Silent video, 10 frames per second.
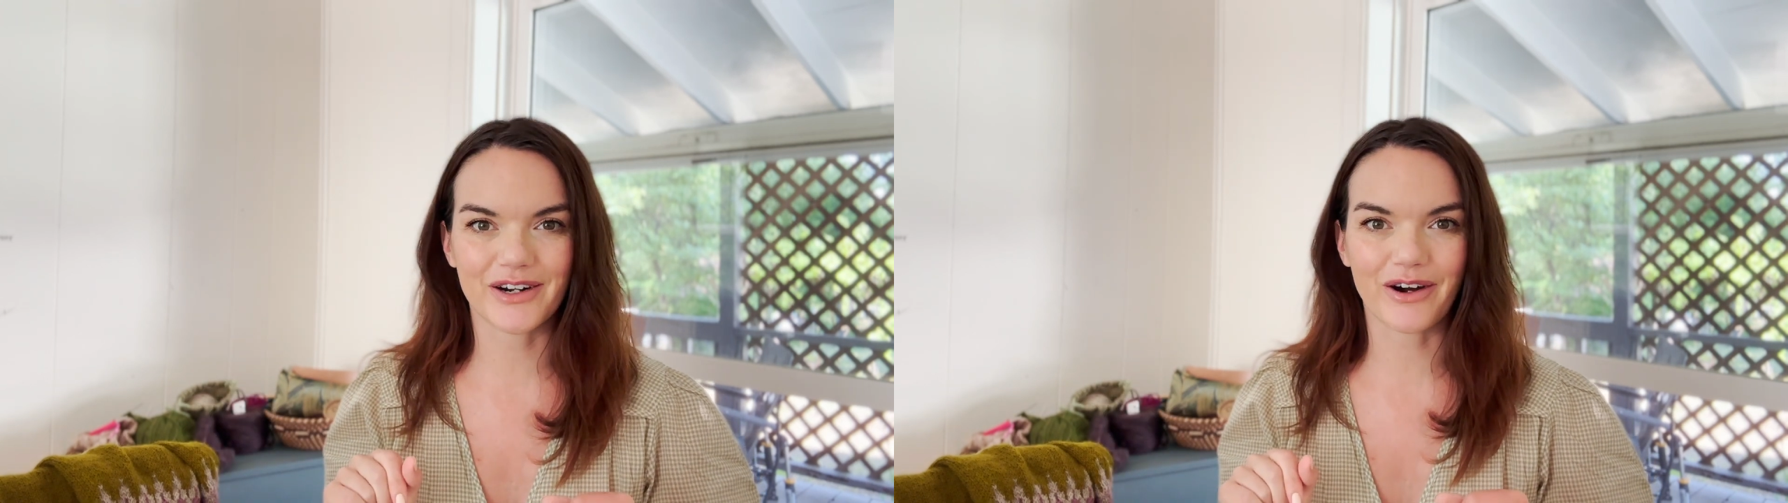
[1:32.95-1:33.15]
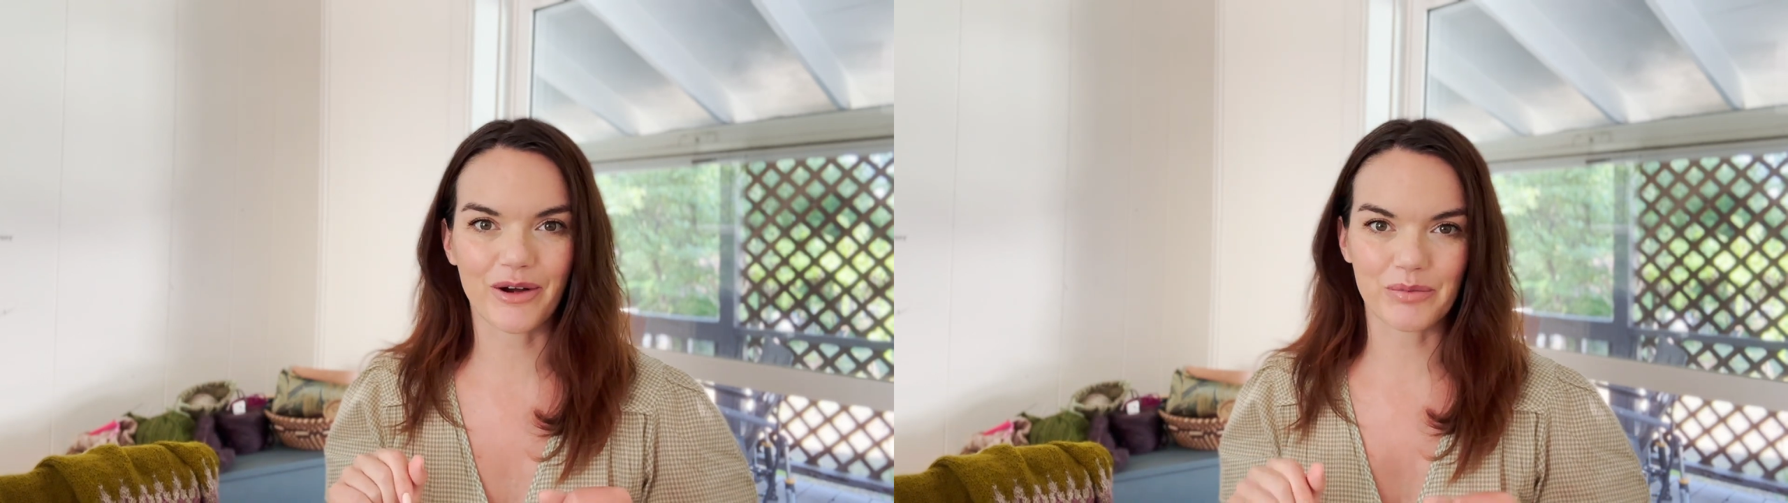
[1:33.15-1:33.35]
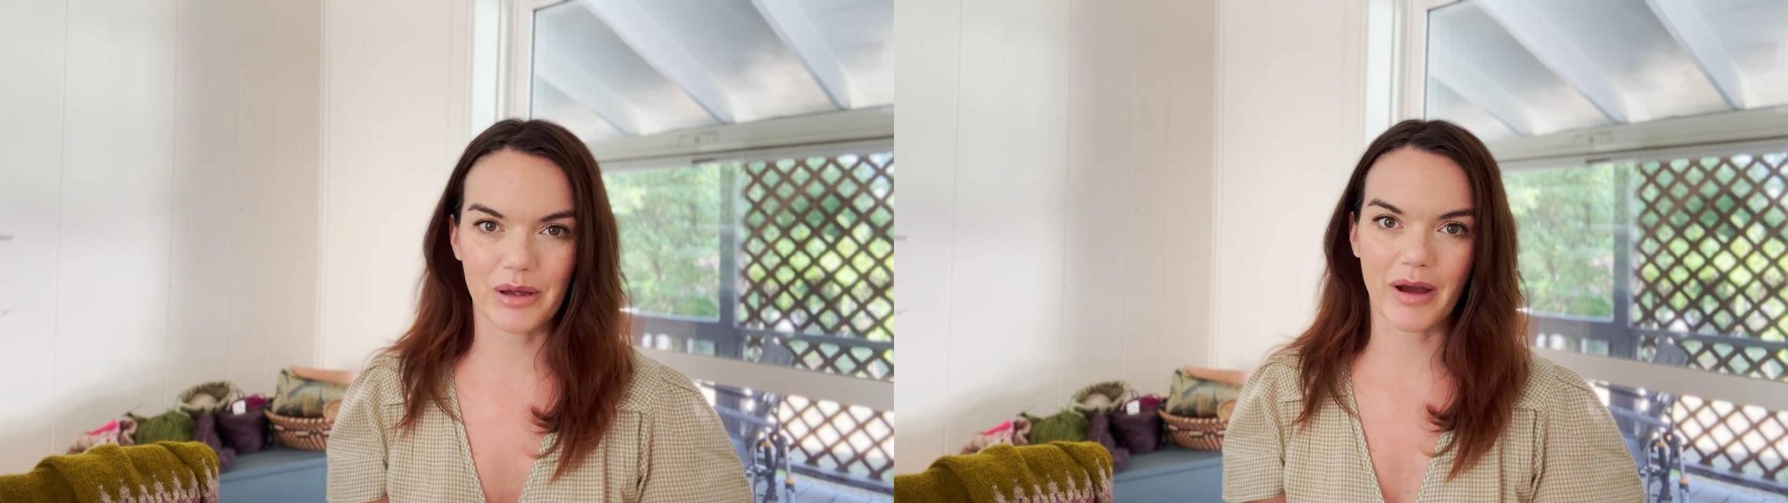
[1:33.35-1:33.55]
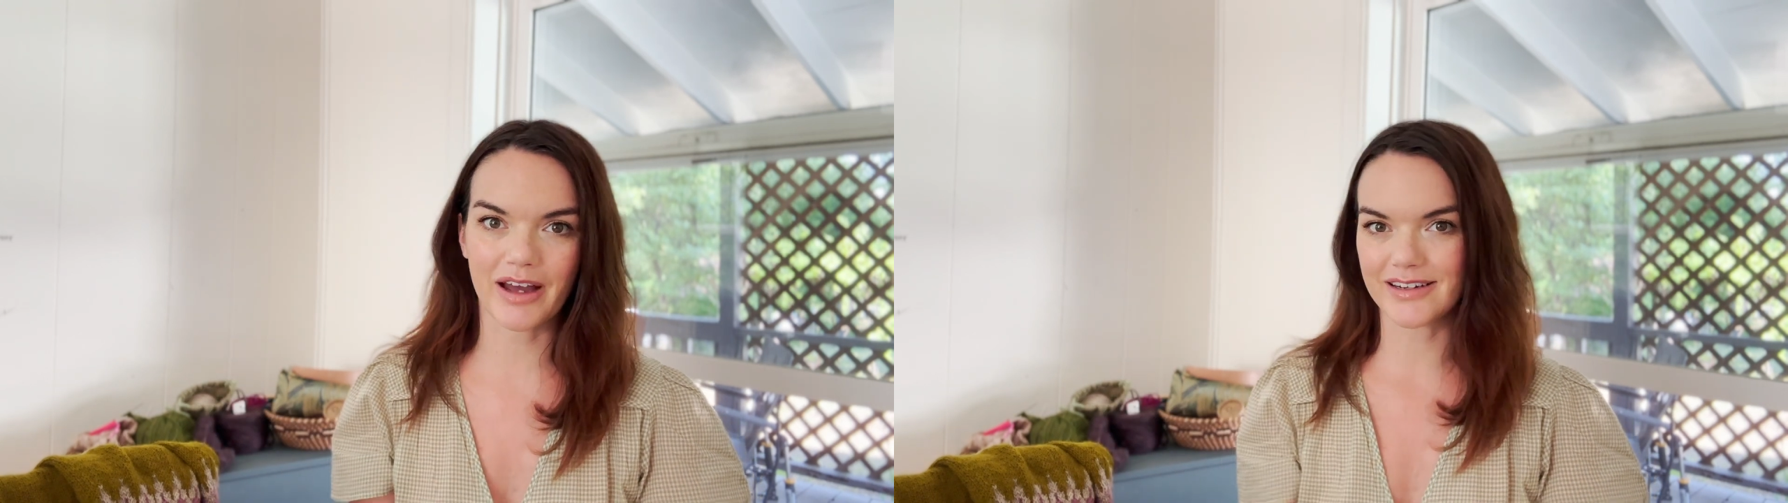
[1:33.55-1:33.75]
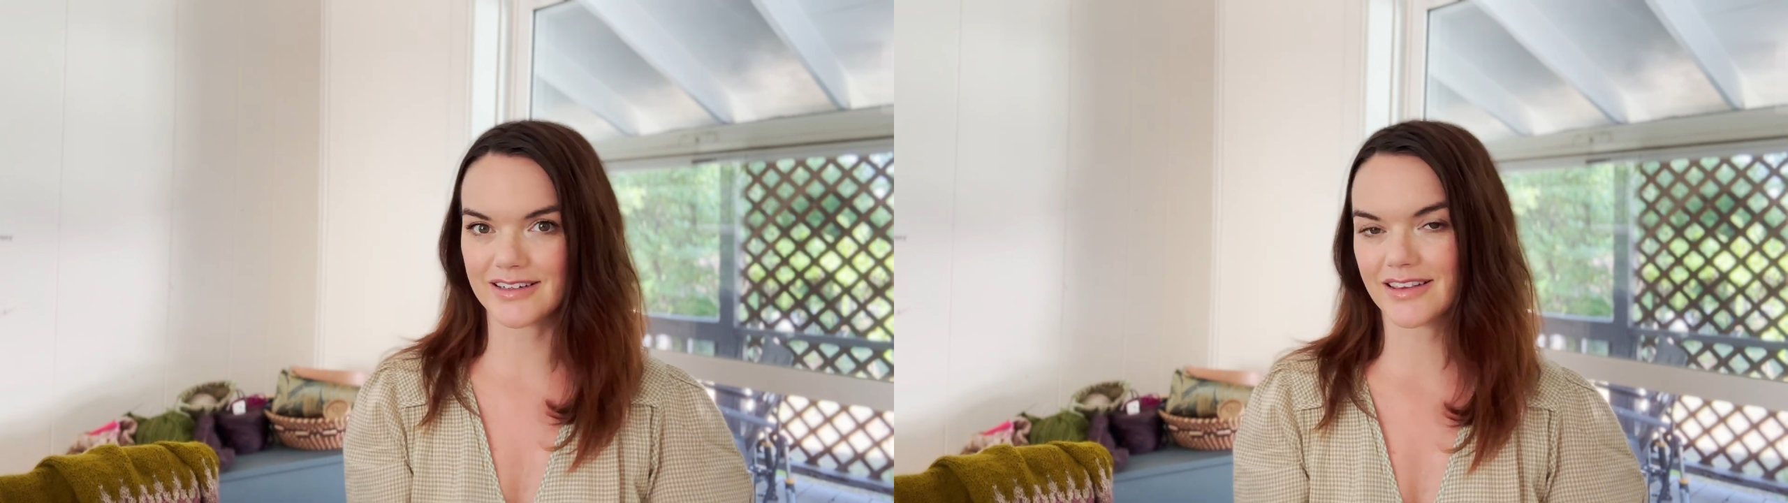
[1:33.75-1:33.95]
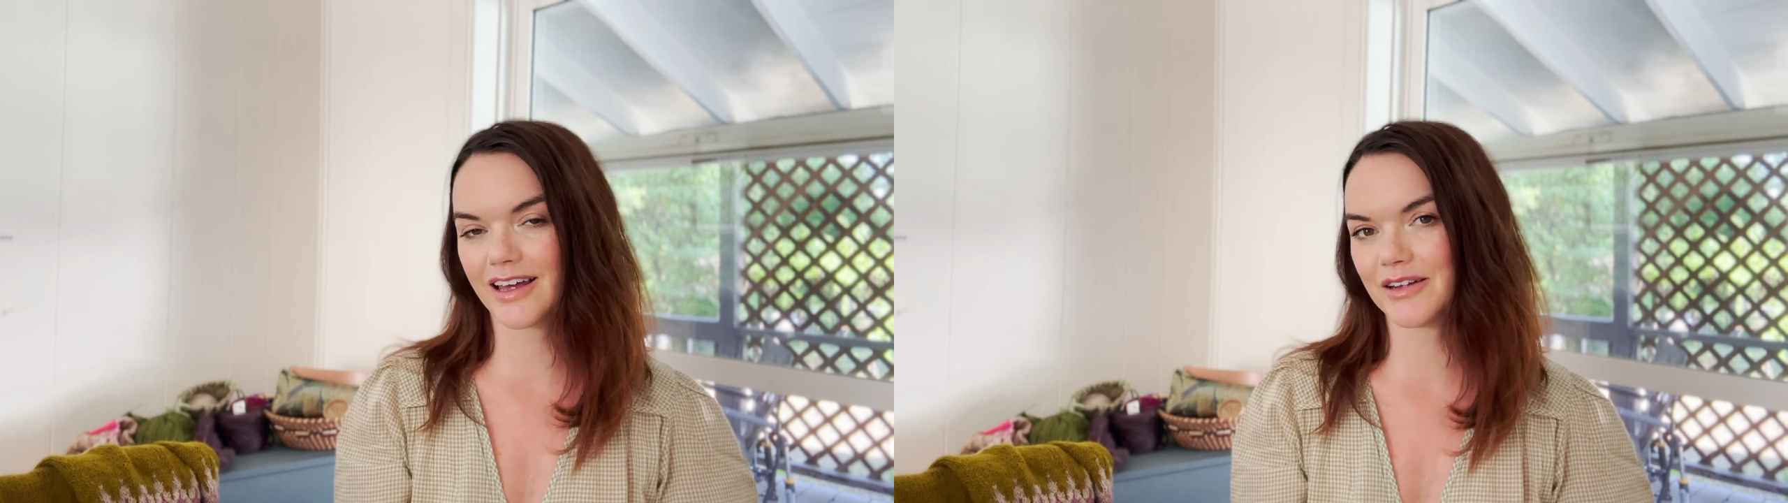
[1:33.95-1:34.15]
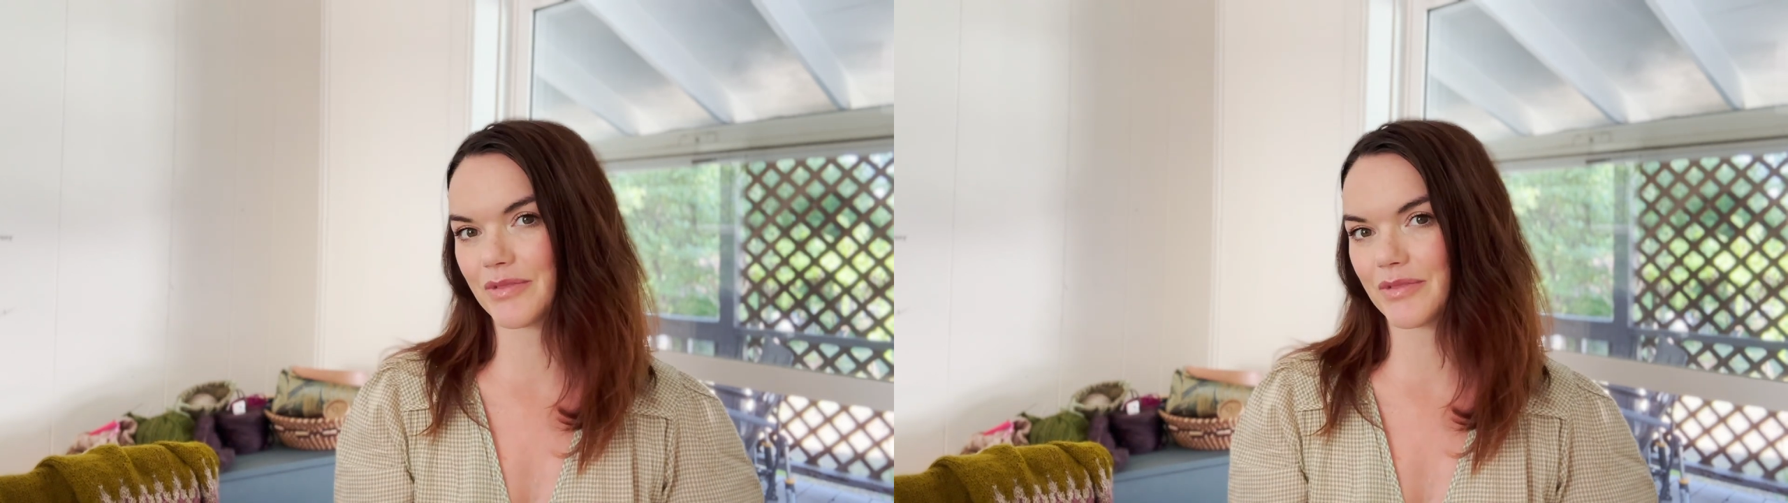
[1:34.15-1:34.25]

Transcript: are on my mind that